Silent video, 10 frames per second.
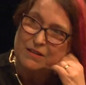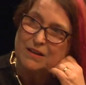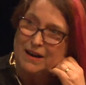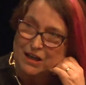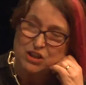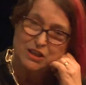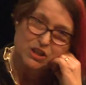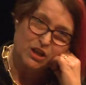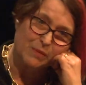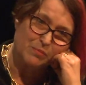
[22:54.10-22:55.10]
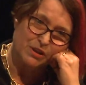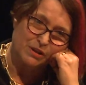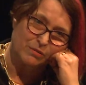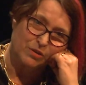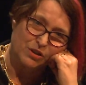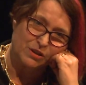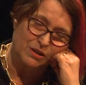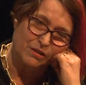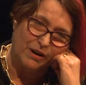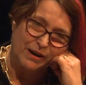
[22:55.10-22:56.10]
That actually shapes you, which is
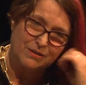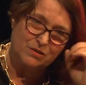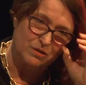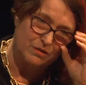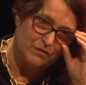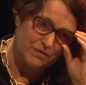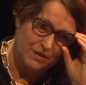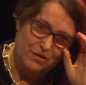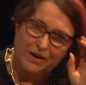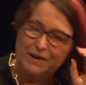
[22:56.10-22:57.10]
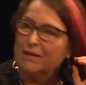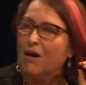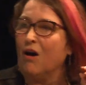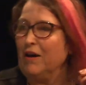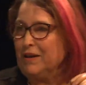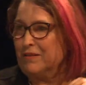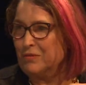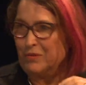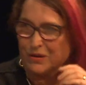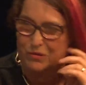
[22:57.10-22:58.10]
the great the great lie
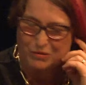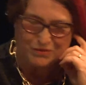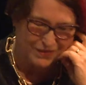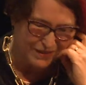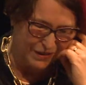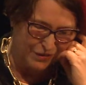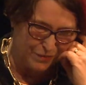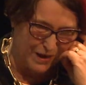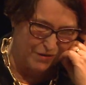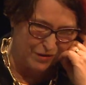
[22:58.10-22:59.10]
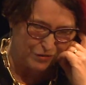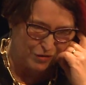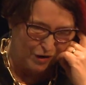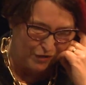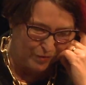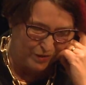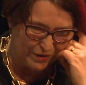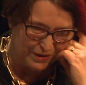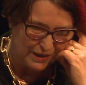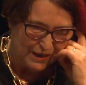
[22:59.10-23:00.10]
that we all, carried through life with
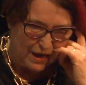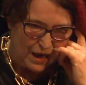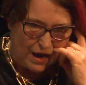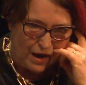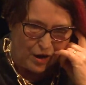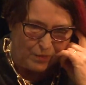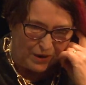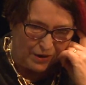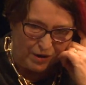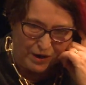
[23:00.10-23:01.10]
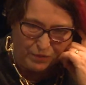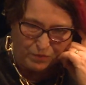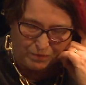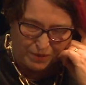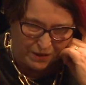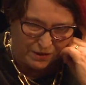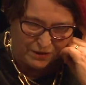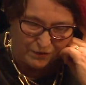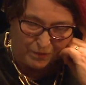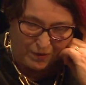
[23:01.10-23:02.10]
us. And I, because
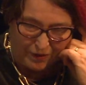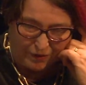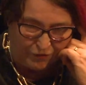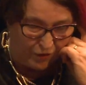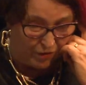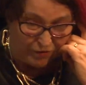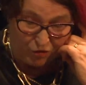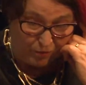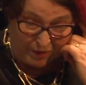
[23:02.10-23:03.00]
of my father, not my